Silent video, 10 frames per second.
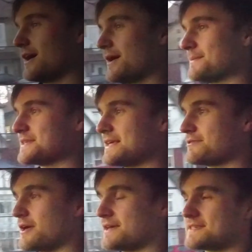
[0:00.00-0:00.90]
It's an
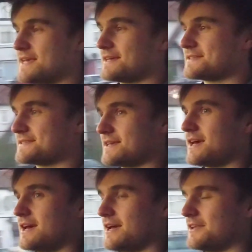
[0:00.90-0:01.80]
E36,
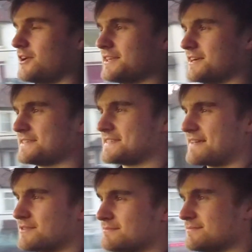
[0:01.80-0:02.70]

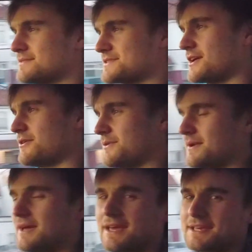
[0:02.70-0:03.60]
1997, so
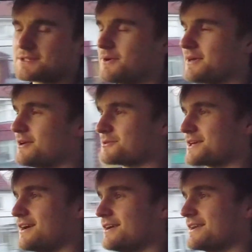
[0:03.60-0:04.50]
it's quite an old
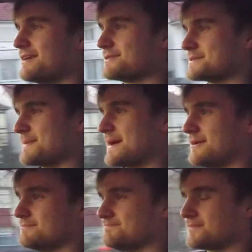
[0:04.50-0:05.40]
car now. It's about